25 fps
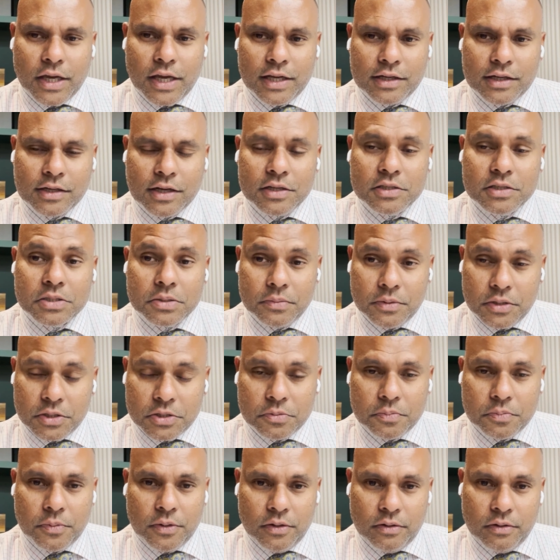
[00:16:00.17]
at customer
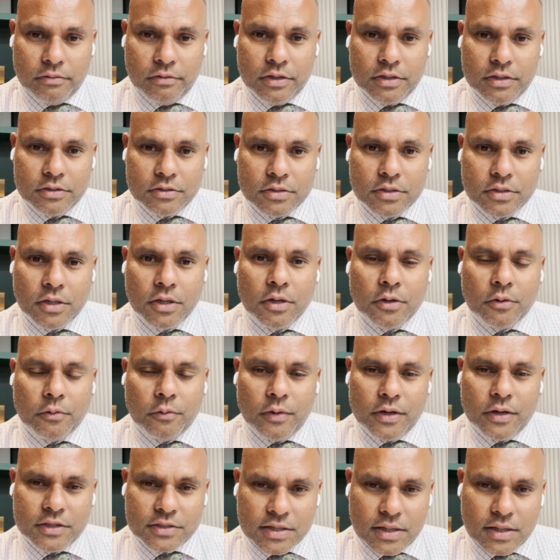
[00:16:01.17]
experience
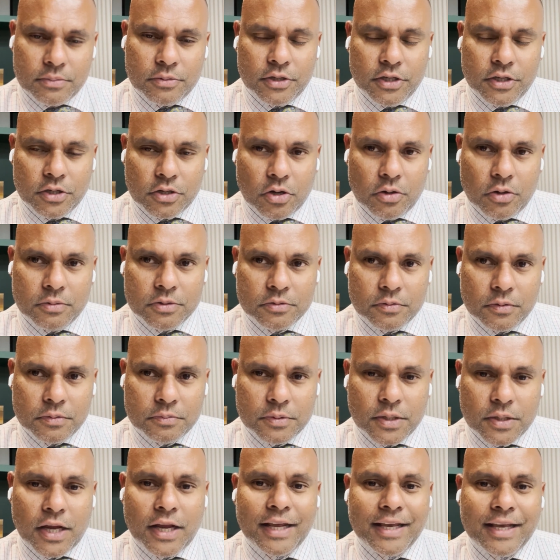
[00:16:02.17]
when it's come to e-commerce
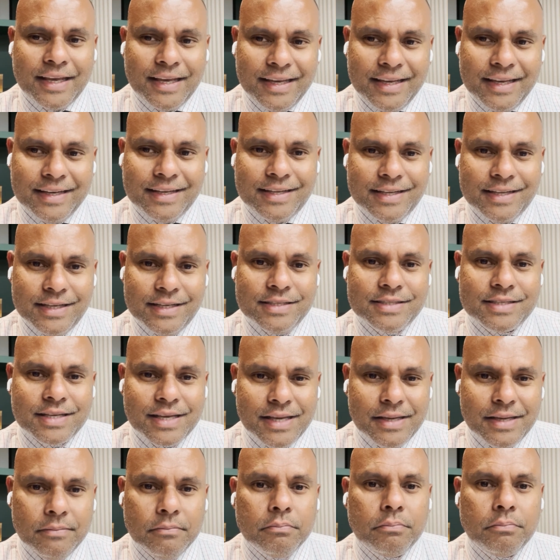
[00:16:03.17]
website. It is
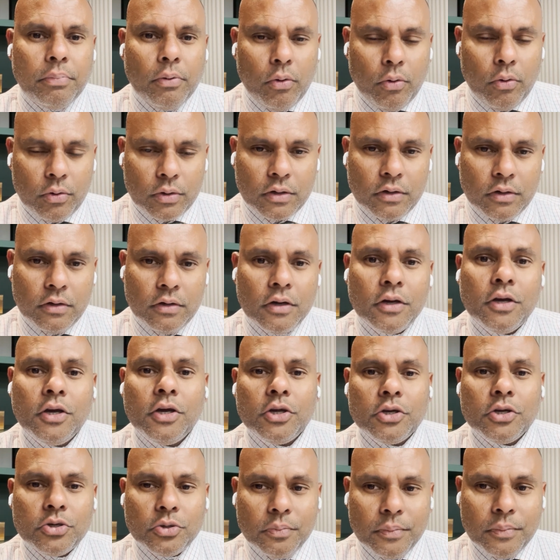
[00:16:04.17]
important
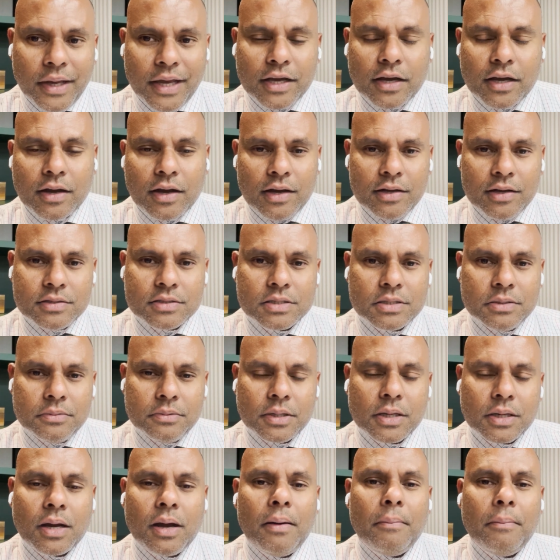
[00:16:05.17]
to make a customer
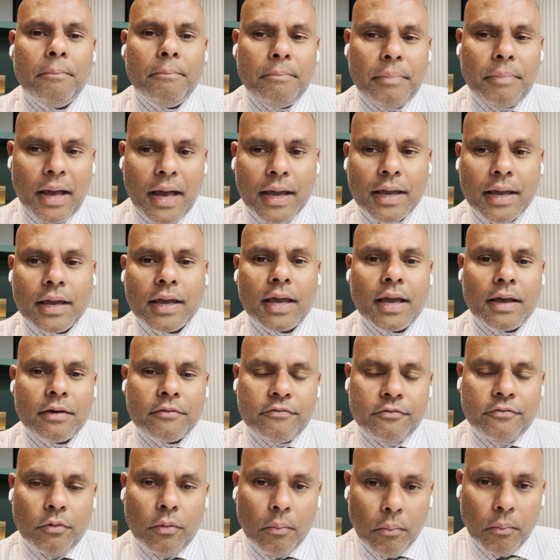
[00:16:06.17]
come back
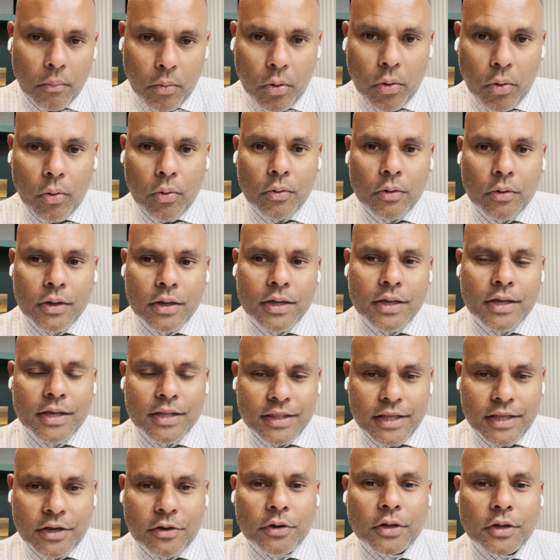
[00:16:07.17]
for more.
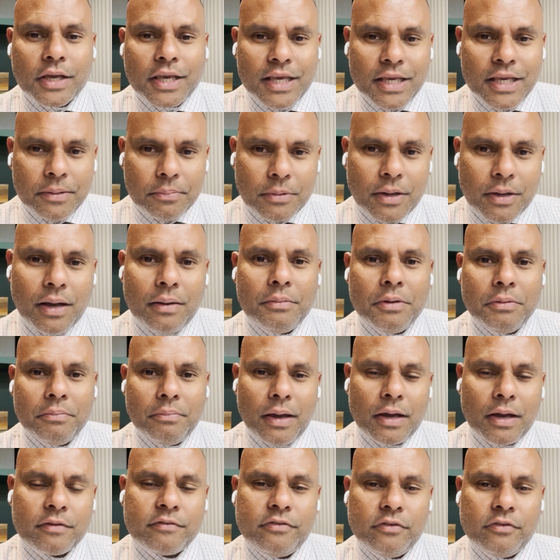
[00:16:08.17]
They're going to keep coming
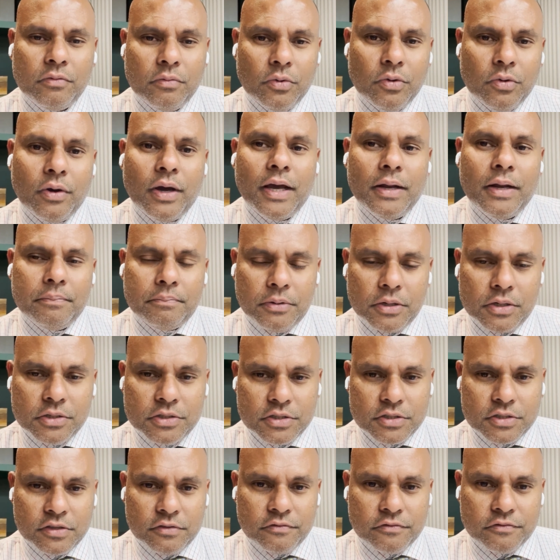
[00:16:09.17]
back for more and
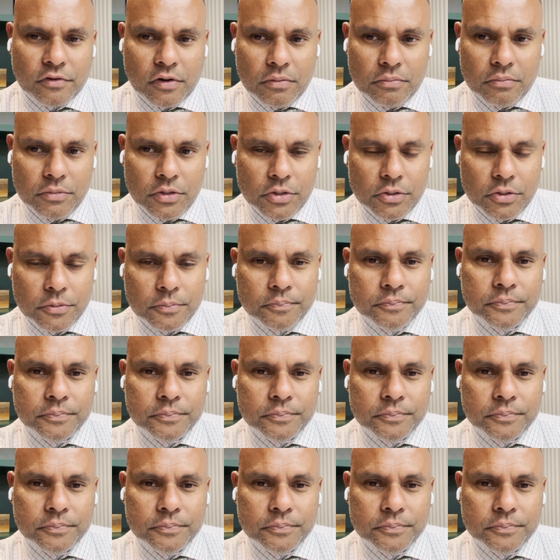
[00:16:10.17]
purchasing from you.